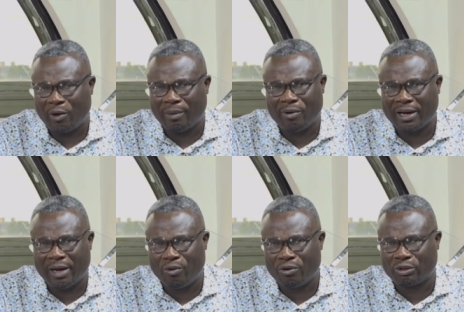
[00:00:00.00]
Honorable
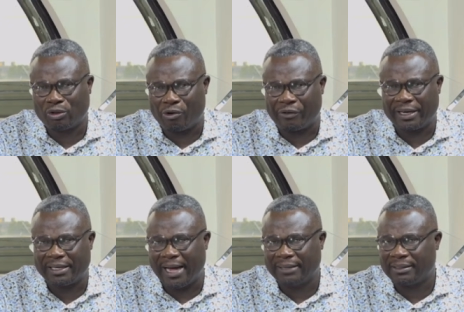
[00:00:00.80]
Ken will not
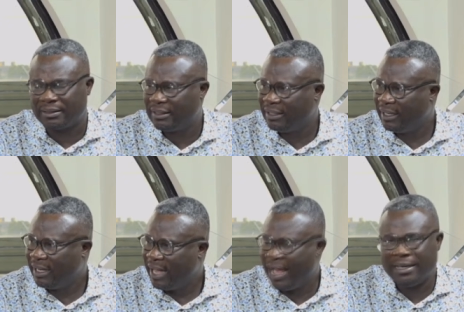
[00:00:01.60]
tolerate that.
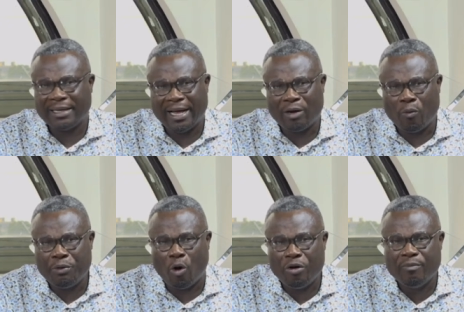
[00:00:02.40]
And and
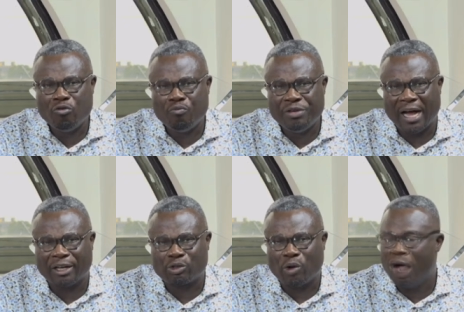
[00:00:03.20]
obi onim no
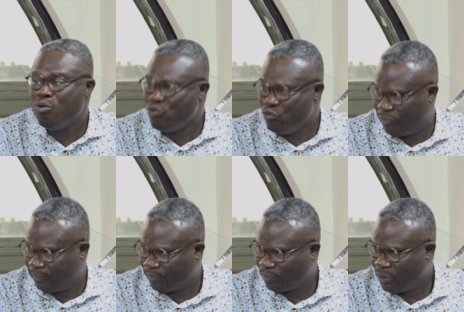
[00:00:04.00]
bia so ehu.
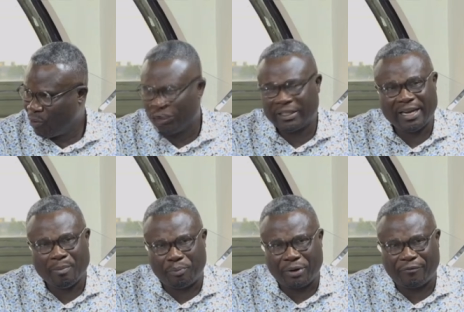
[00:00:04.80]
Or the ne
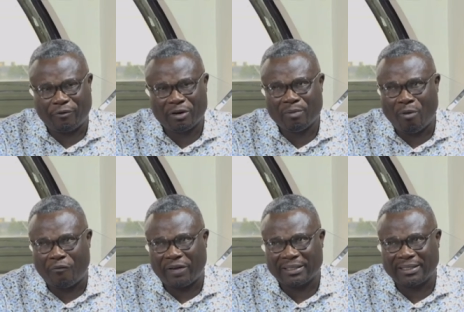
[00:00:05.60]
bra from the
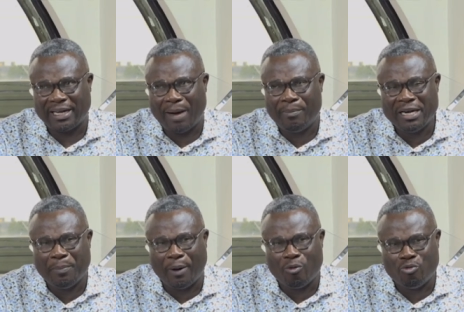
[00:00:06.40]
mofrase
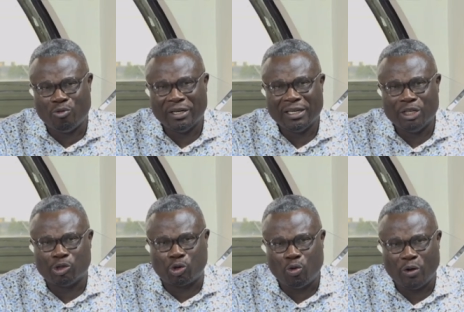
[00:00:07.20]
amanipa hu, ni
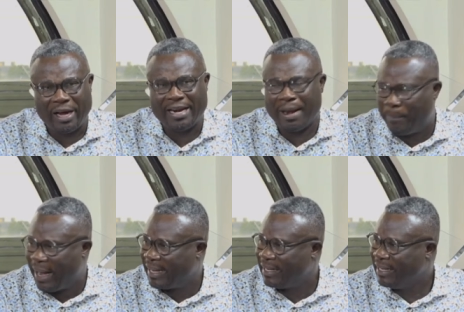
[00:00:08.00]
su ene ne
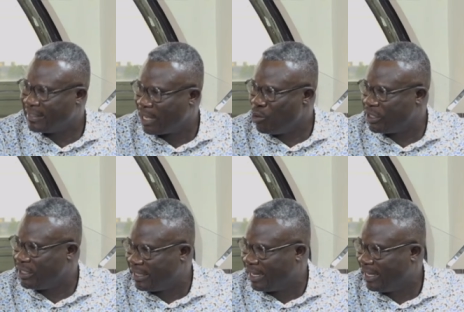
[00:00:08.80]
ban said o
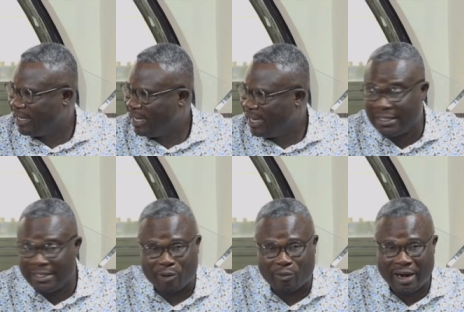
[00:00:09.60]
sitie. Enti
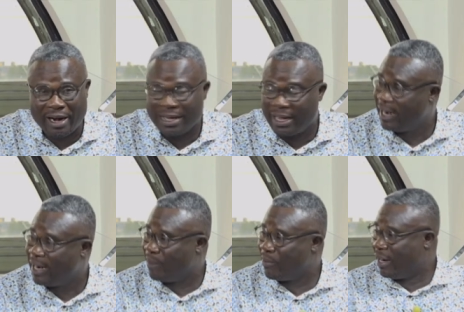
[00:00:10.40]
ye ko ede ne ye ne
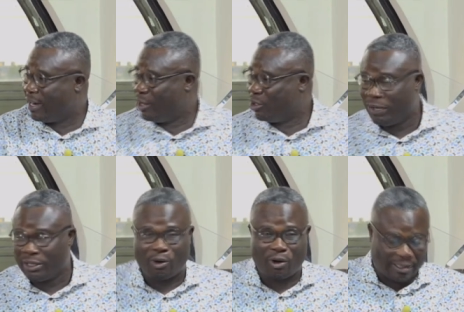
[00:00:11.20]
nam ye ne ye
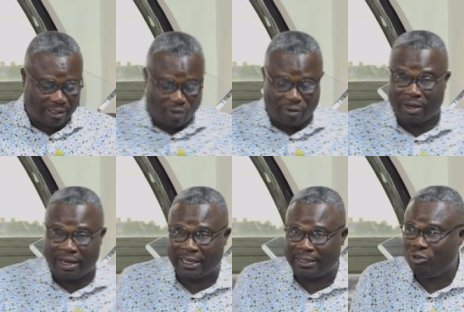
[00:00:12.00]
aduma so o ka se Honorable
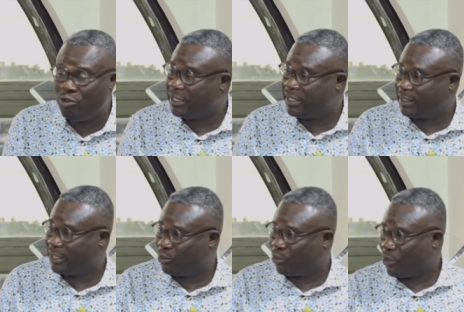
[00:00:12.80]
Ken ka se me no be chia
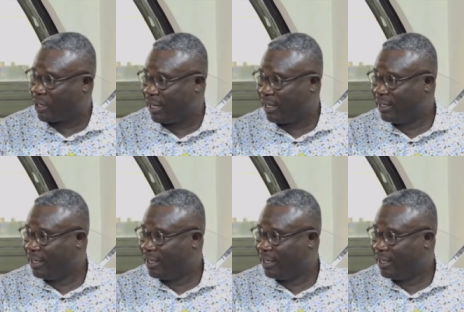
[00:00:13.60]
say so clock ah.